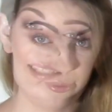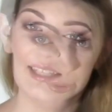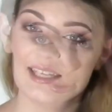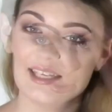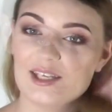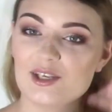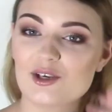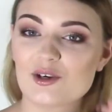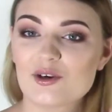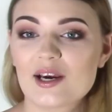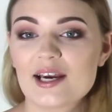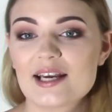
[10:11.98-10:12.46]

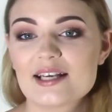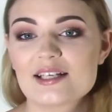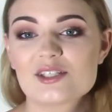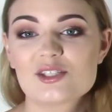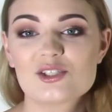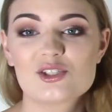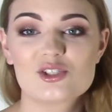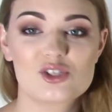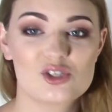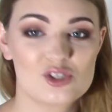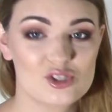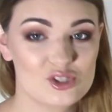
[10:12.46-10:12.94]
Thank you
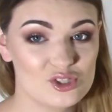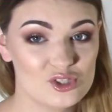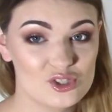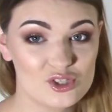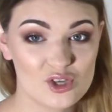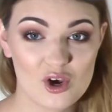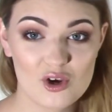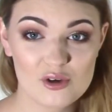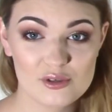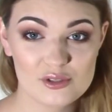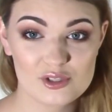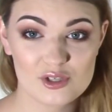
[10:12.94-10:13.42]
guys
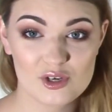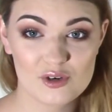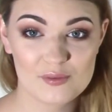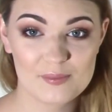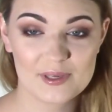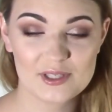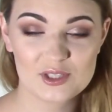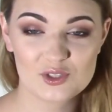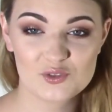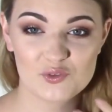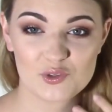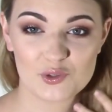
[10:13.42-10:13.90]
so
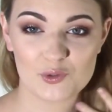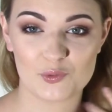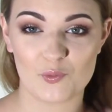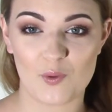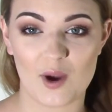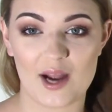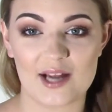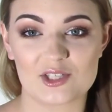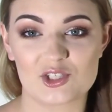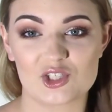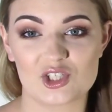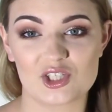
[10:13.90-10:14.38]
much for
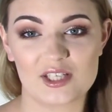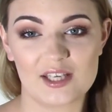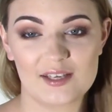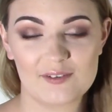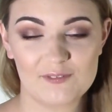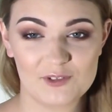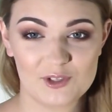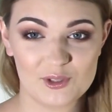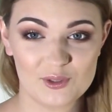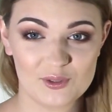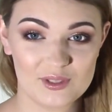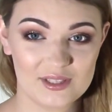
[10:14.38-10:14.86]
watching.
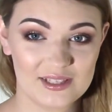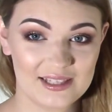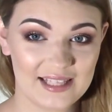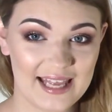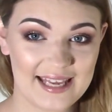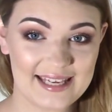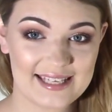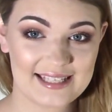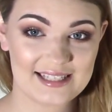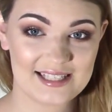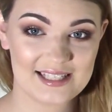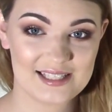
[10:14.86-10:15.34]
If you
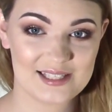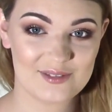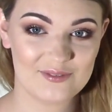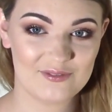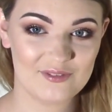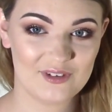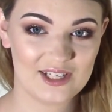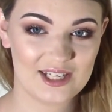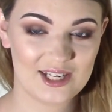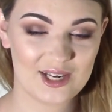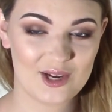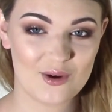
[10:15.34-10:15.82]
like this
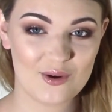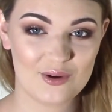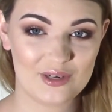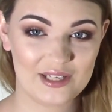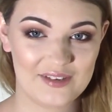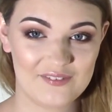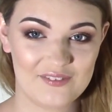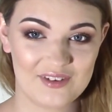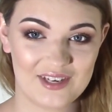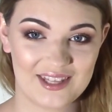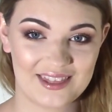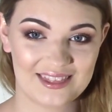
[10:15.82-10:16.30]
video,
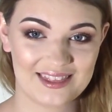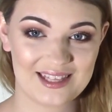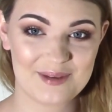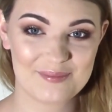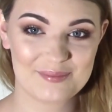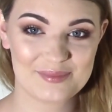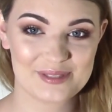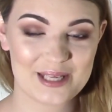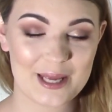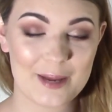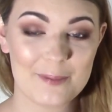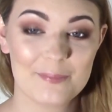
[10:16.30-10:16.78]
give it a
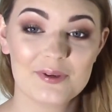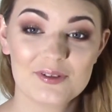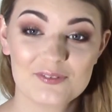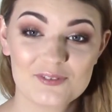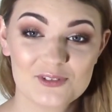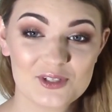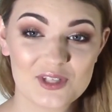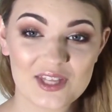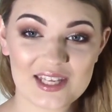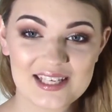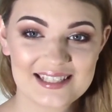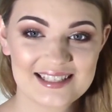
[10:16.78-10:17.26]
thumbs up.
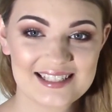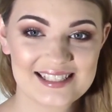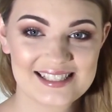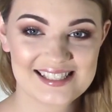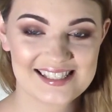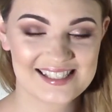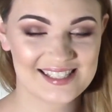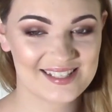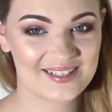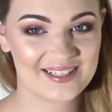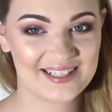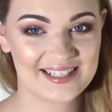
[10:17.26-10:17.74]
If you like this
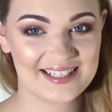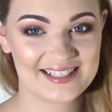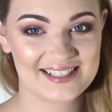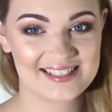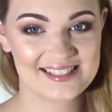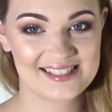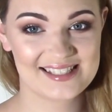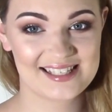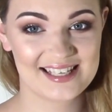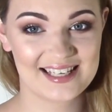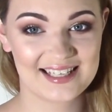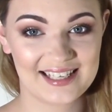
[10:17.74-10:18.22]

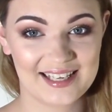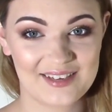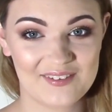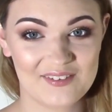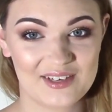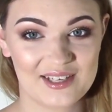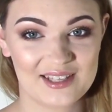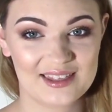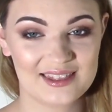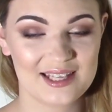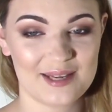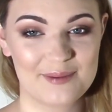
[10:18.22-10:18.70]
series, give
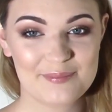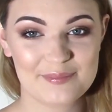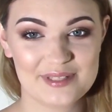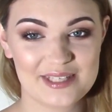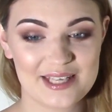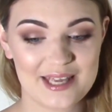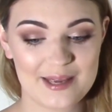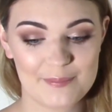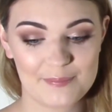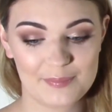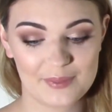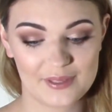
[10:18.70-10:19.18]
it a thumbs
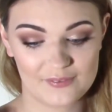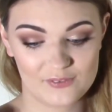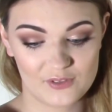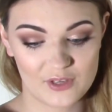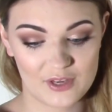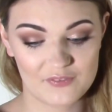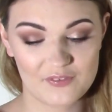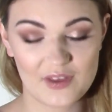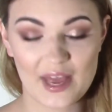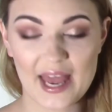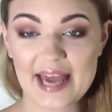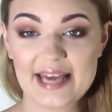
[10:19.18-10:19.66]
up. If you
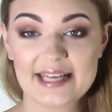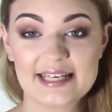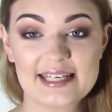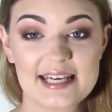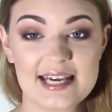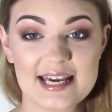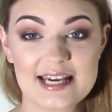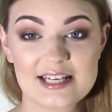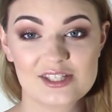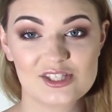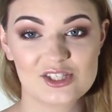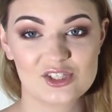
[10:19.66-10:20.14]
have
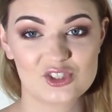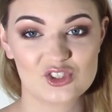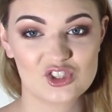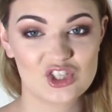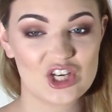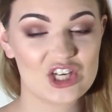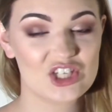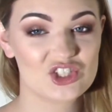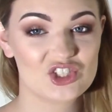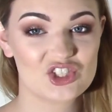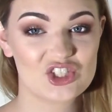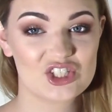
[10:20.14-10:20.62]
any
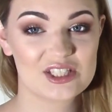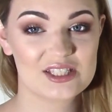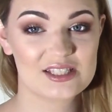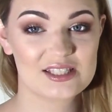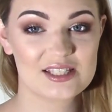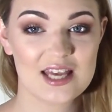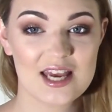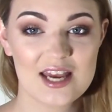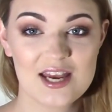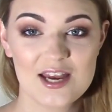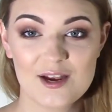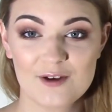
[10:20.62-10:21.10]

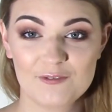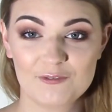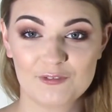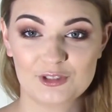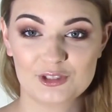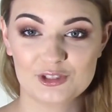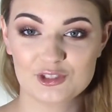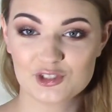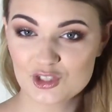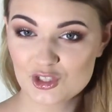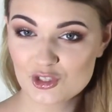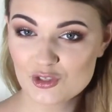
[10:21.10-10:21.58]
suggestions
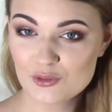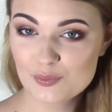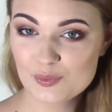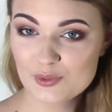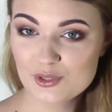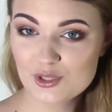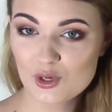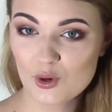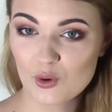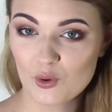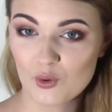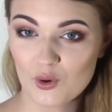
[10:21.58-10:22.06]
for
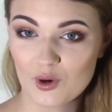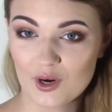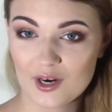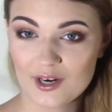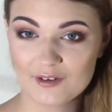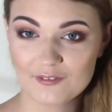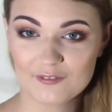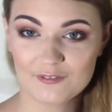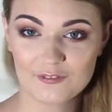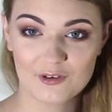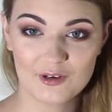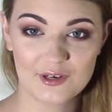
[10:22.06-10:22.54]
dupes
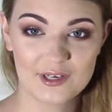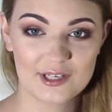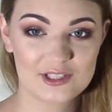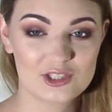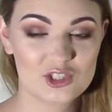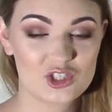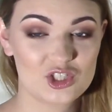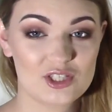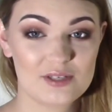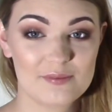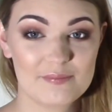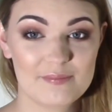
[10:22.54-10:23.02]
or for
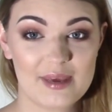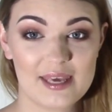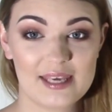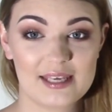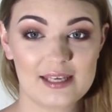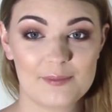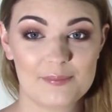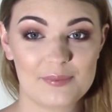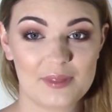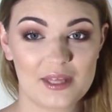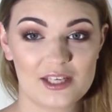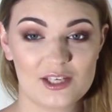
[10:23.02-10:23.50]
cheap
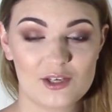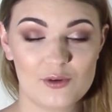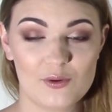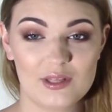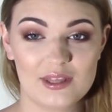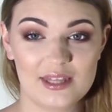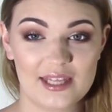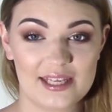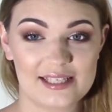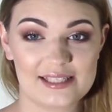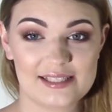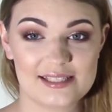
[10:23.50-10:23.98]
makeup that you
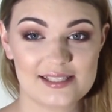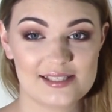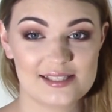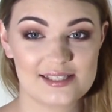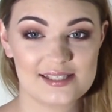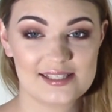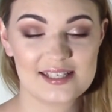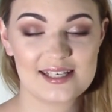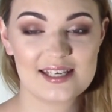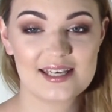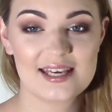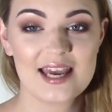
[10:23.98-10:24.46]
would like to
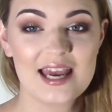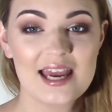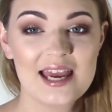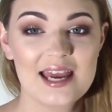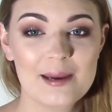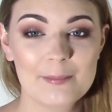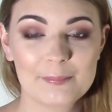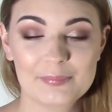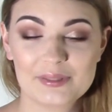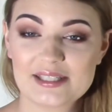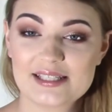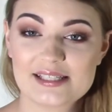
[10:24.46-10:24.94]
see,
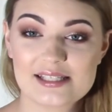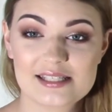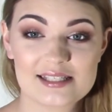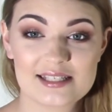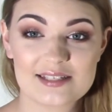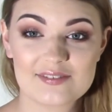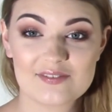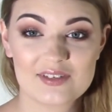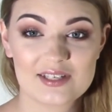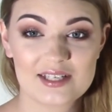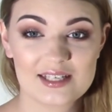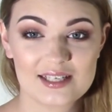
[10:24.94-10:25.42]
please
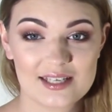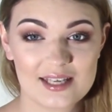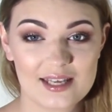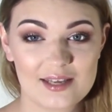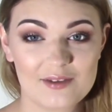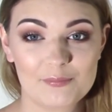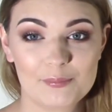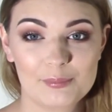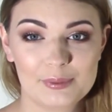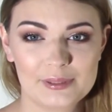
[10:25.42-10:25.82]
leave it